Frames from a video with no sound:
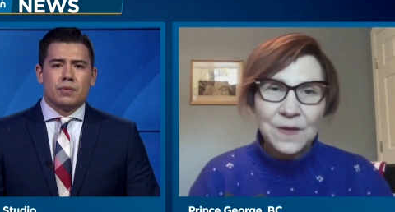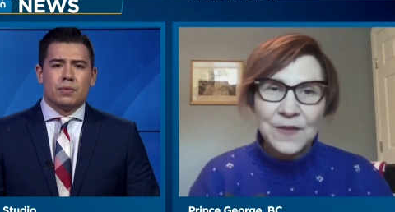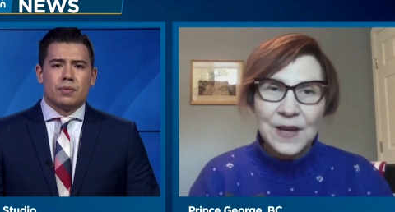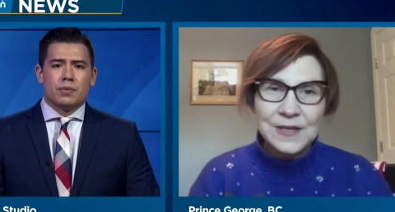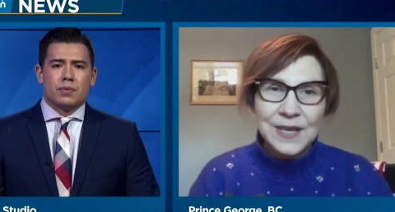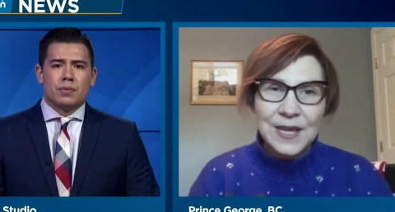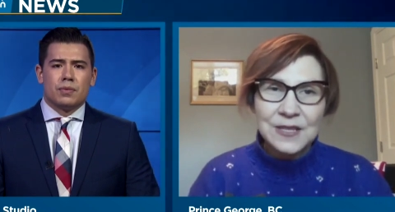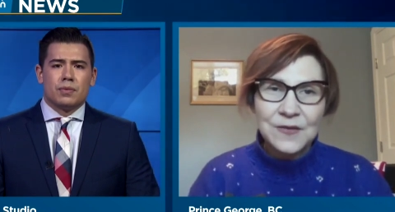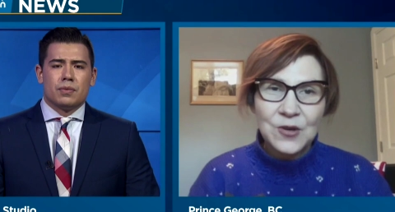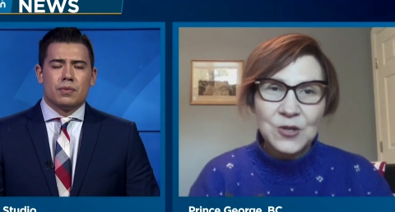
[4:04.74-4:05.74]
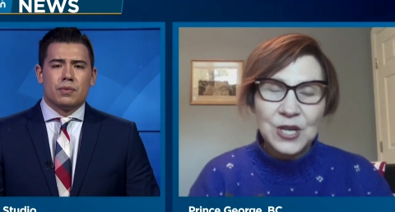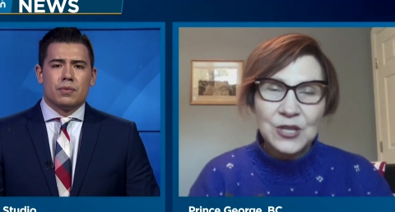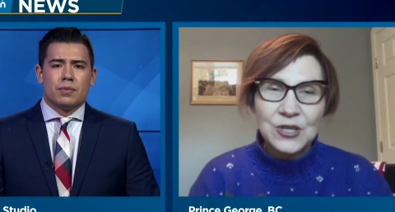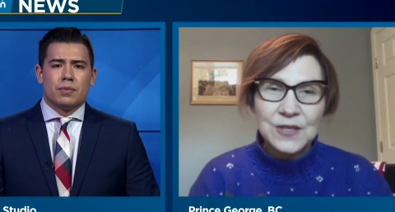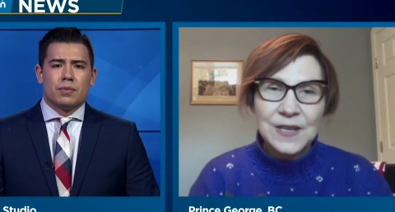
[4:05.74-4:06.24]
Speaker 1: fights against First
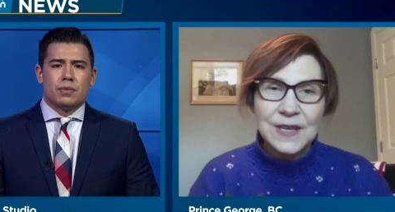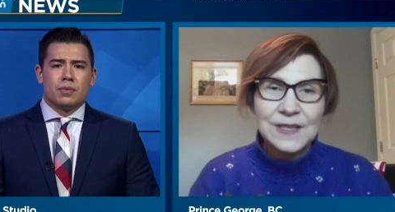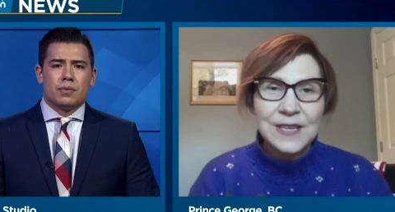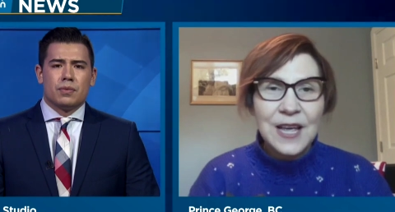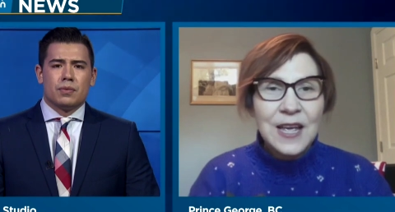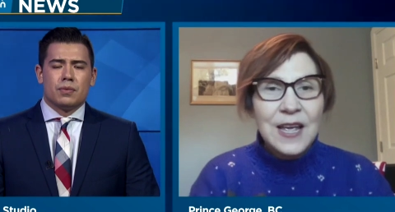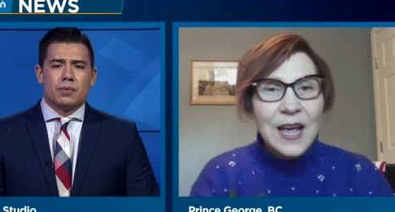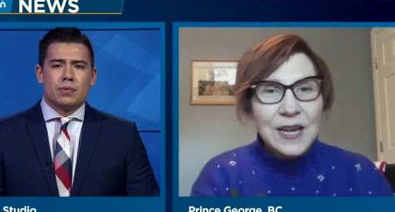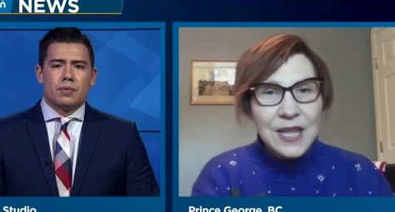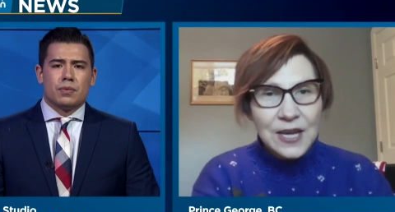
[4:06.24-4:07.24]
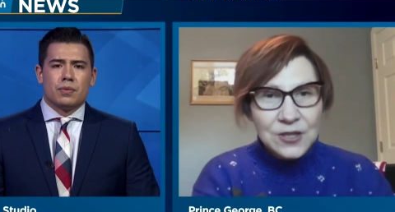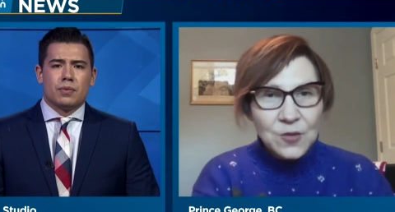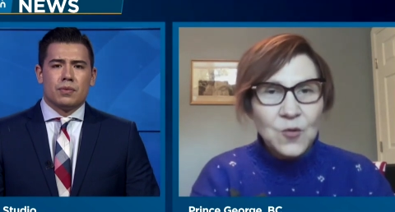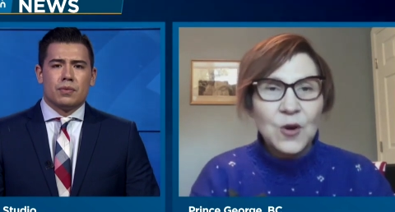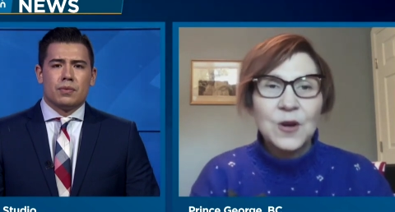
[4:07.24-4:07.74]
Nations kids and get to
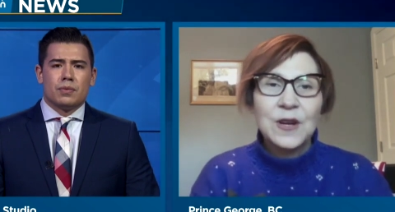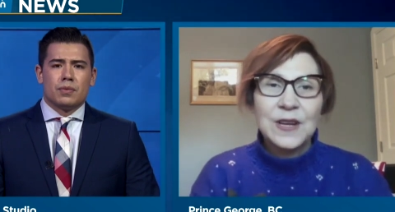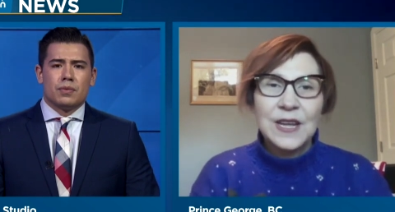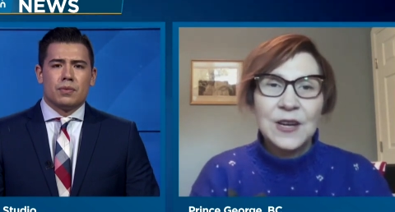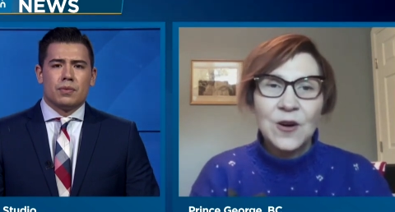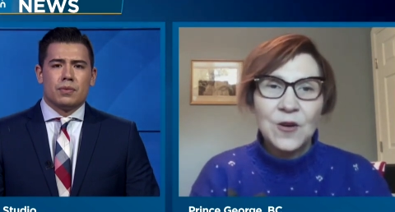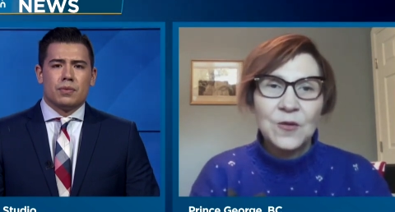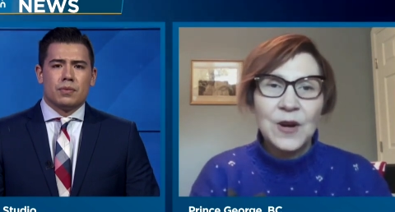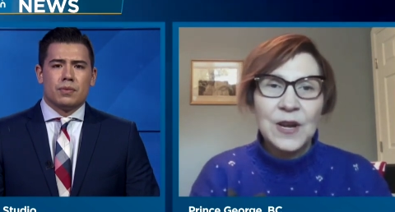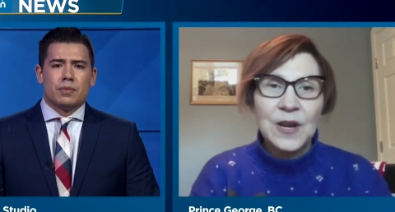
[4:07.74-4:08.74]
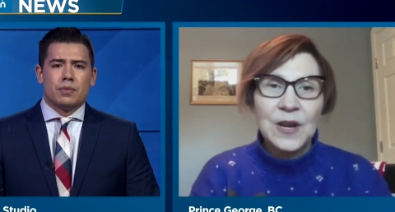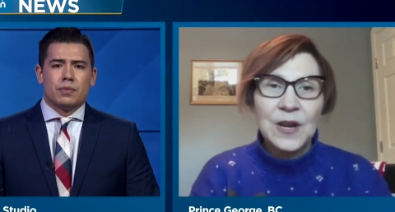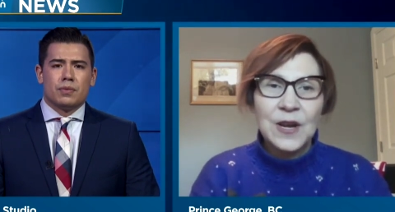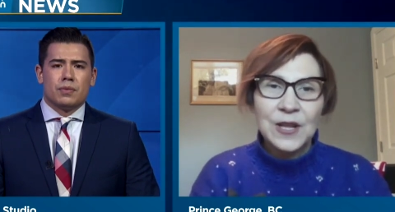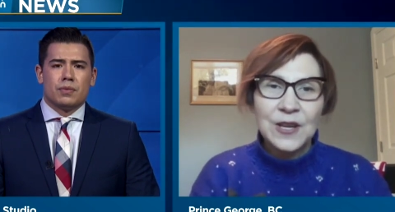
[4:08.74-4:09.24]
work in honoring
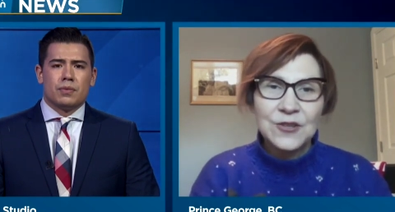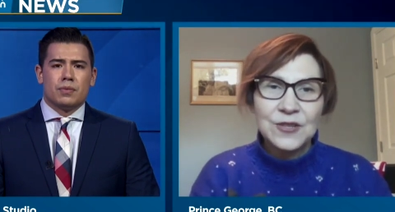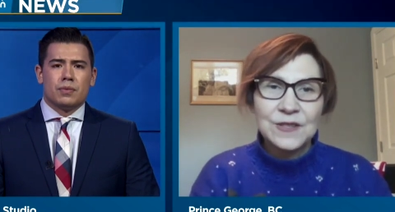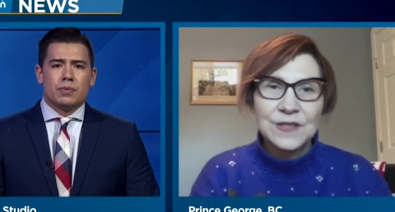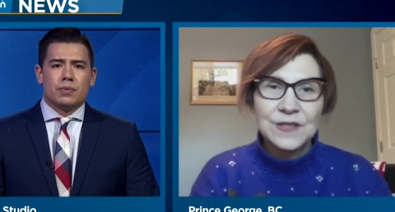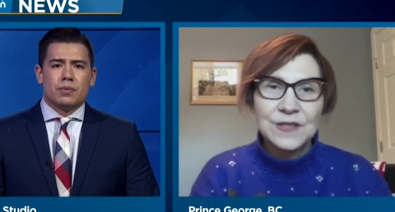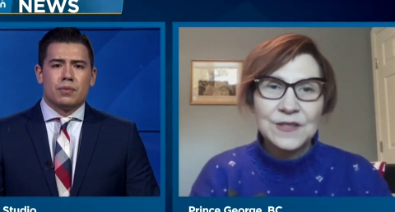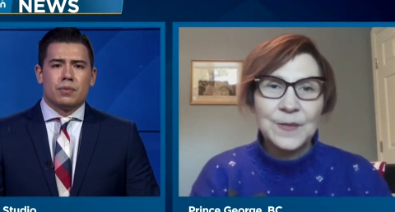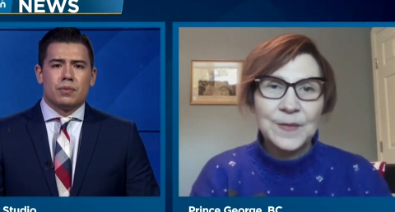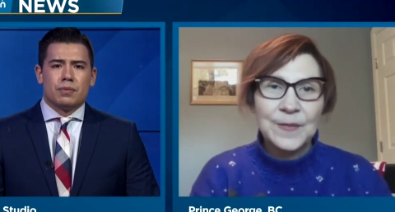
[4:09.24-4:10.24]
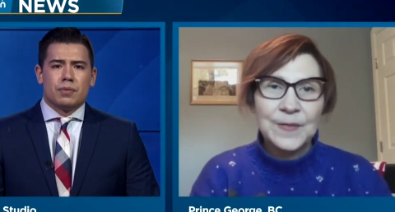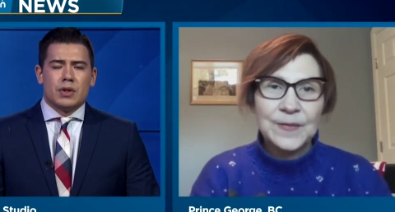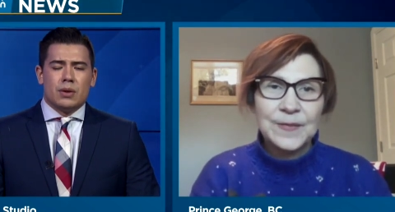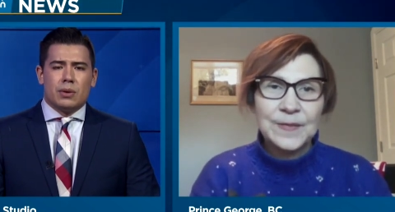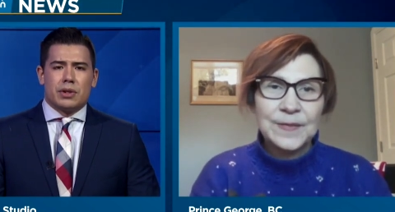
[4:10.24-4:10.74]
their obligations to them.
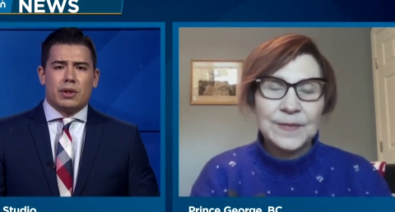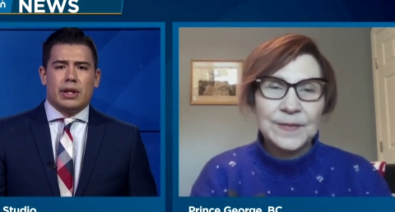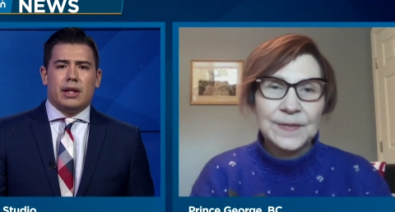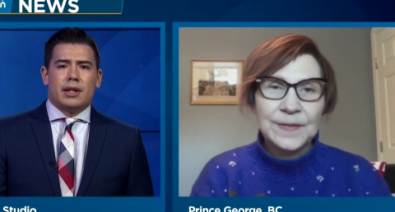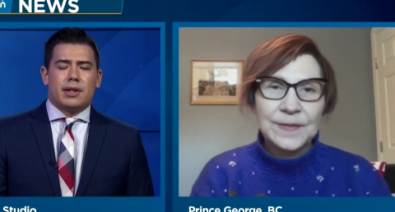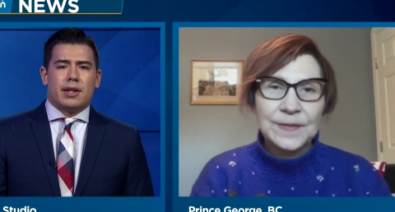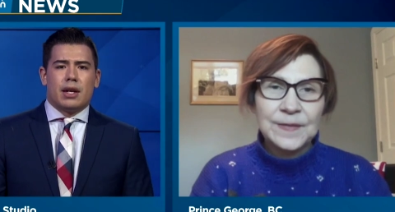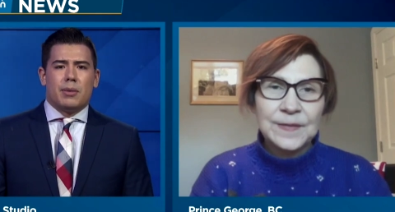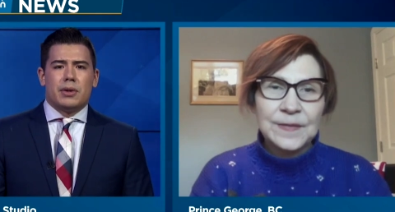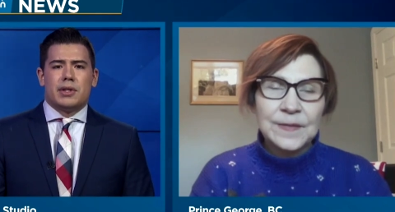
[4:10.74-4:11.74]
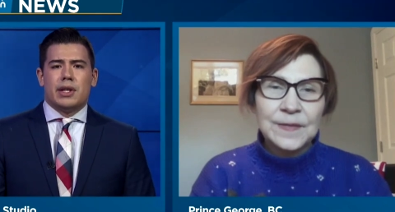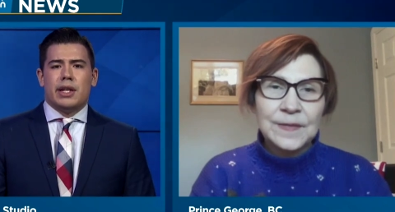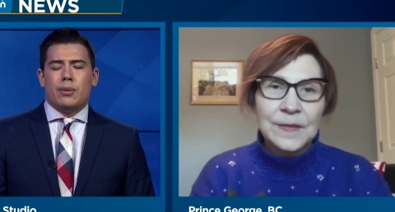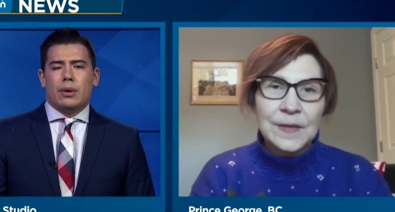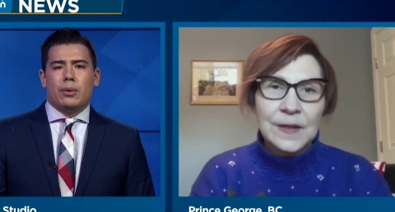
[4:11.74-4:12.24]
Speaker 2: Well, certainly a lot to think about,
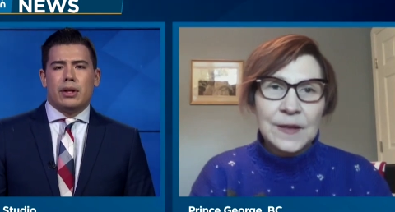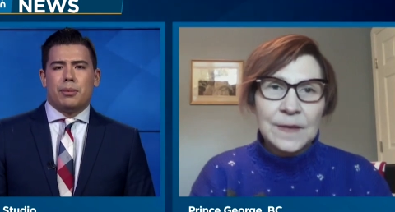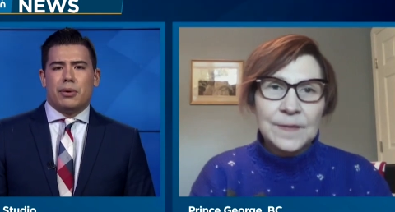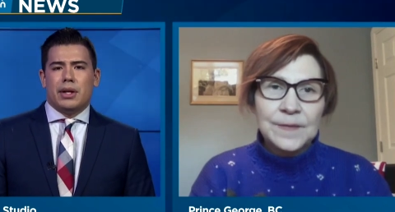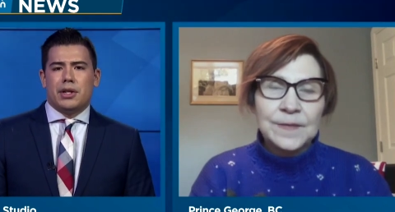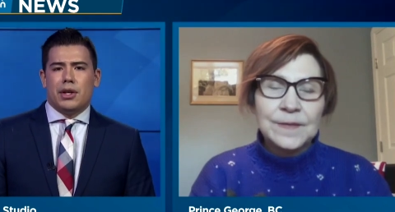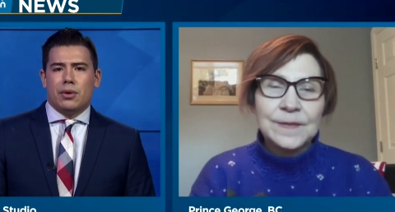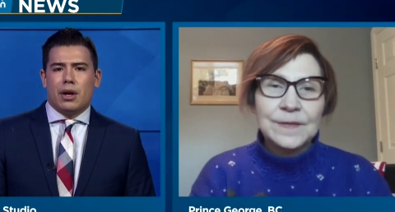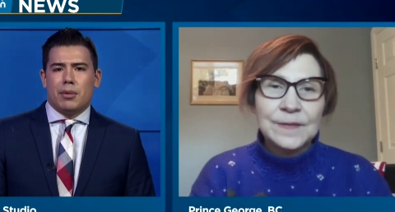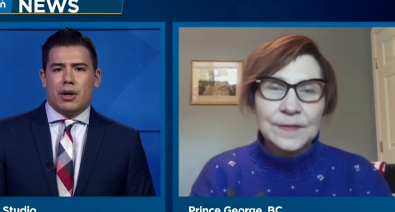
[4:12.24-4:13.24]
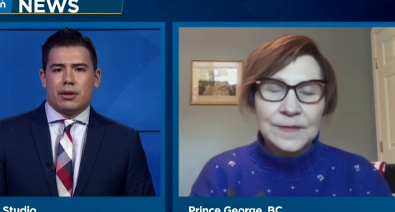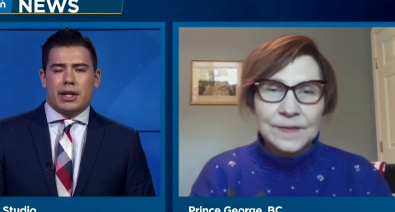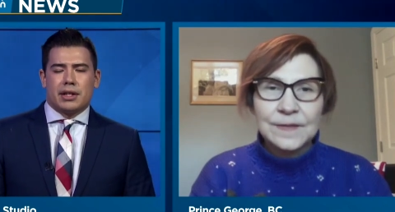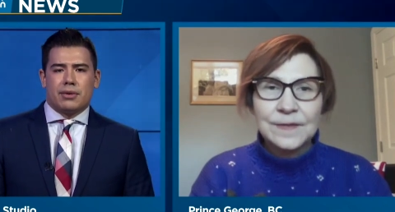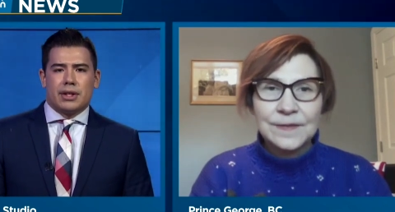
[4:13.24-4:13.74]
Cindy. We really appreciate you coming on. Thanks for